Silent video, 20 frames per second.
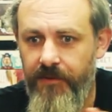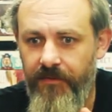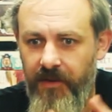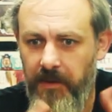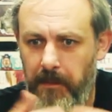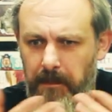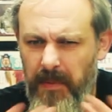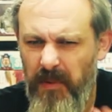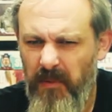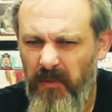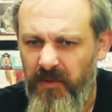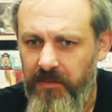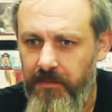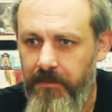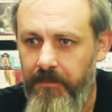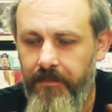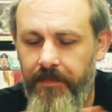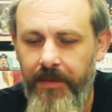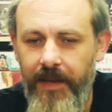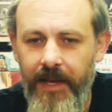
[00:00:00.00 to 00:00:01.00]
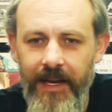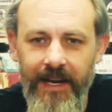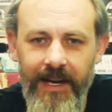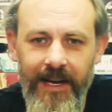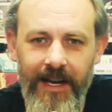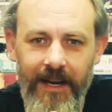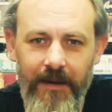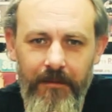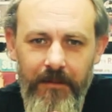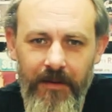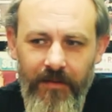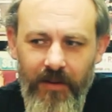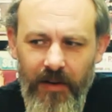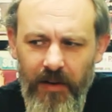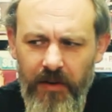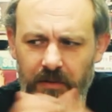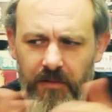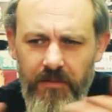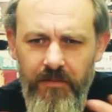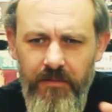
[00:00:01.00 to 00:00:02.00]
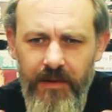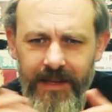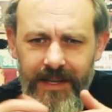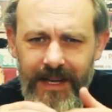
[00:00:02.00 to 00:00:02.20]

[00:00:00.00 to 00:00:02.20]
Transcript: You've got to build them um, with glue,